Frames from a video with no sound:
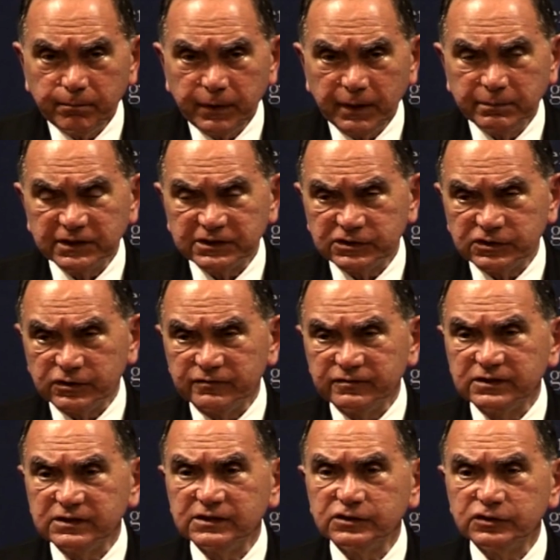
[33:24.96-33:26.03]
public
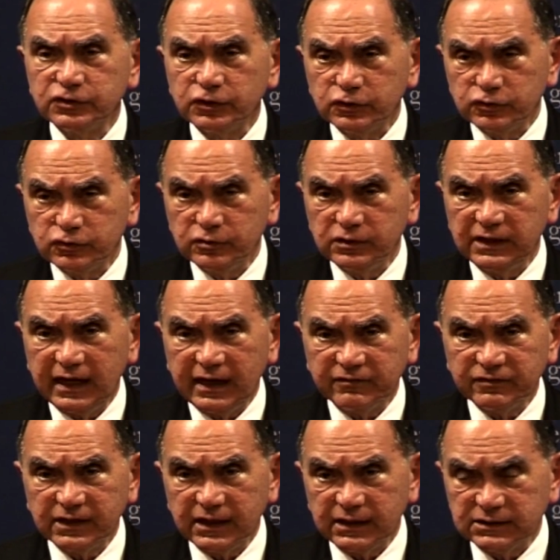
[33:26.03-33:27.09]
services to the
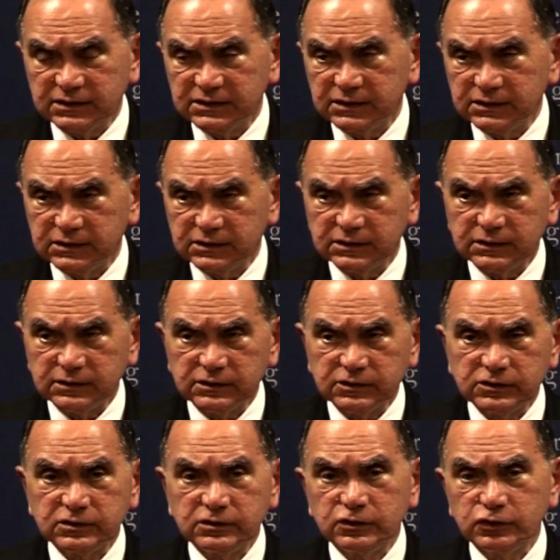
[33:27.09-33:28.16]
Afghan
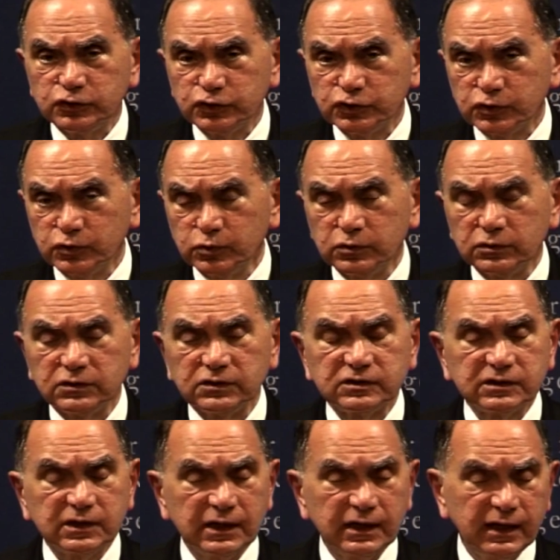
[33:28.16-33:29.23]
citizens,
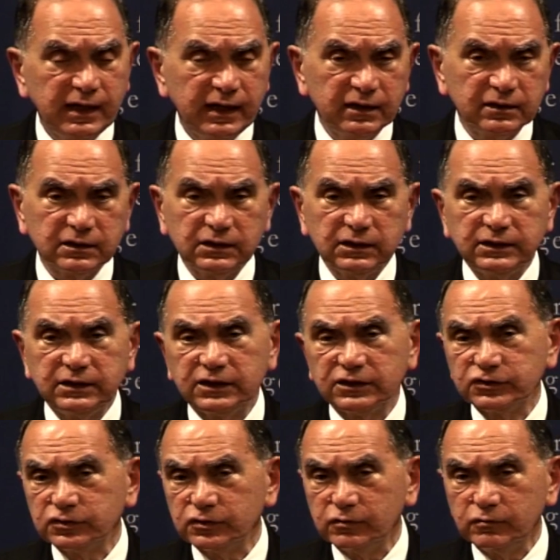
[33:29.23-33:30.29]
schools, health
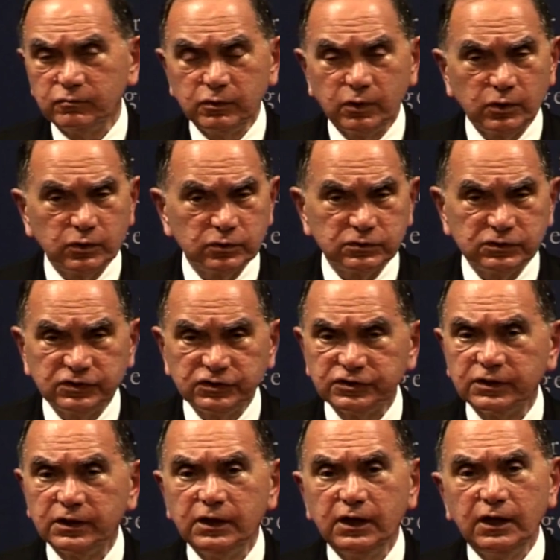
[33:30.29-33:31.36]
clinics,
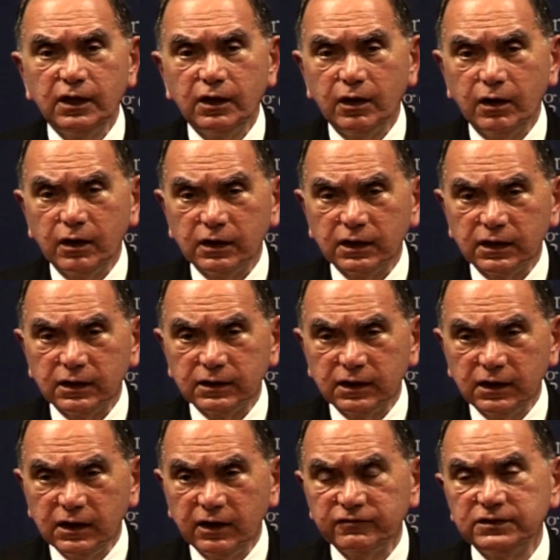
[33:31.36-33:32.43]
roads,
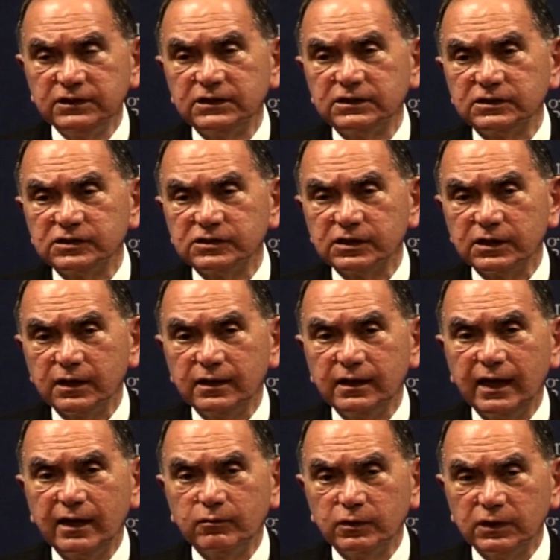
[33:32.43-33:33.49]
governance
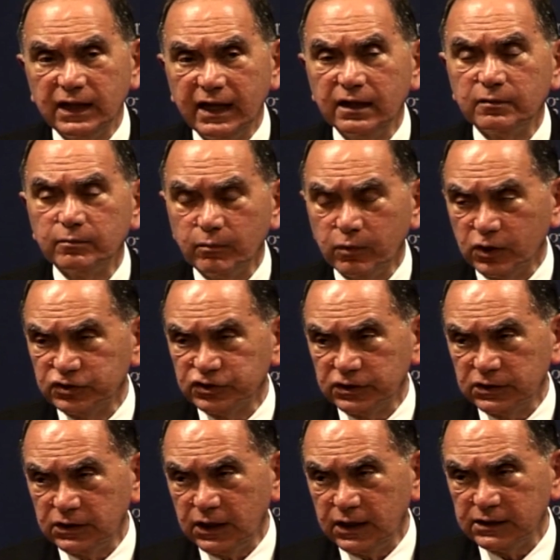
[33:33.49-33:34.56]
that will help
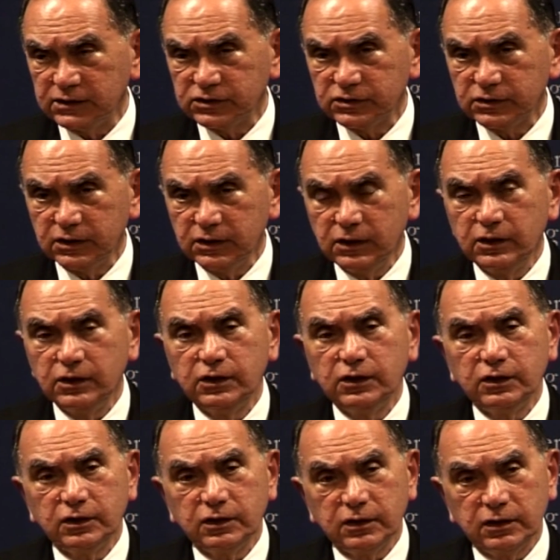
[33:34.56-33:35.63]
marginalize
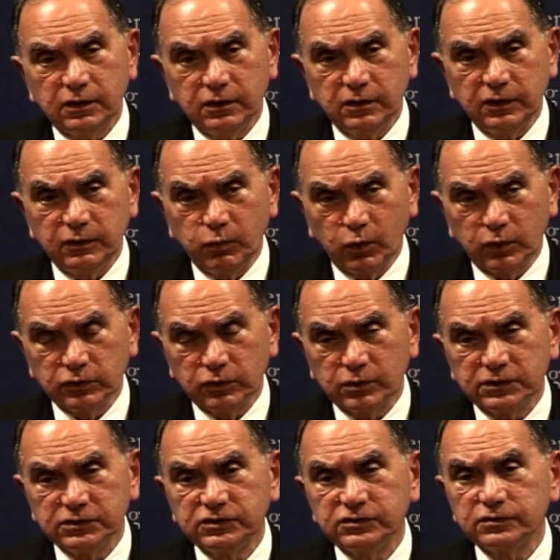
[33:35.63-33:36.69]
the
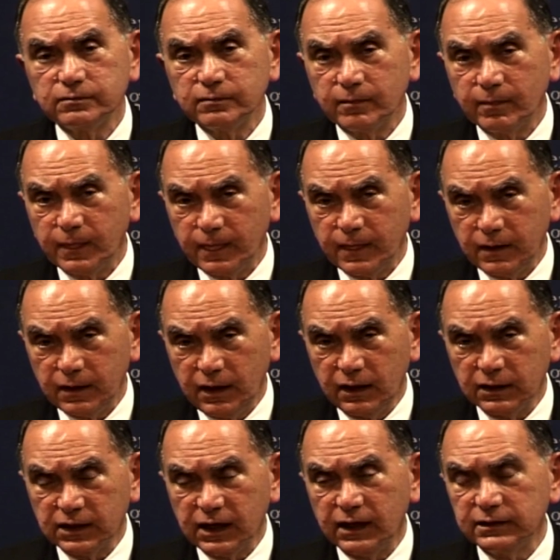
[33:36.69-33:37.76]
warlords,
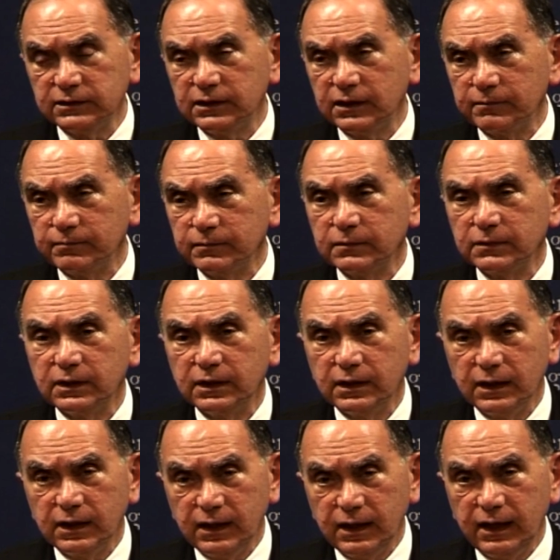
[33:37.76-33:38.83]
Al-Qaeda,
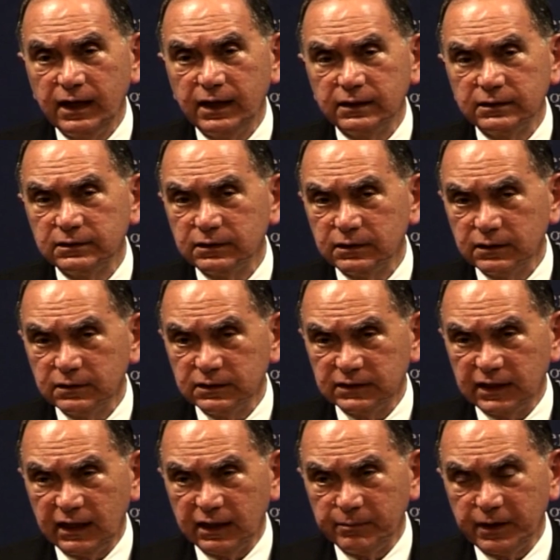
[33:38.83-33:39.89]
and the
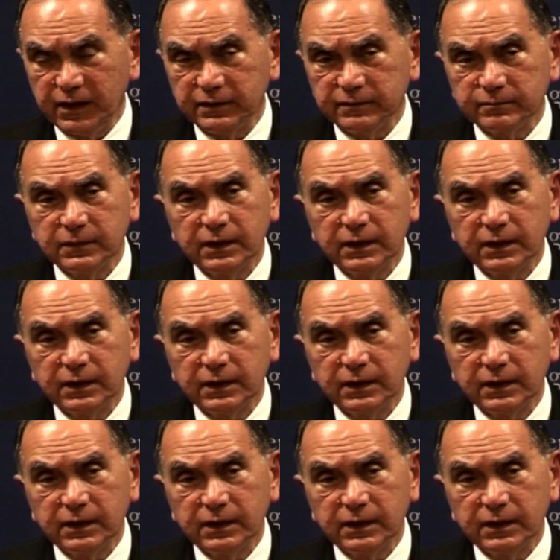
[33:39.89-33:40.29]
Taliban.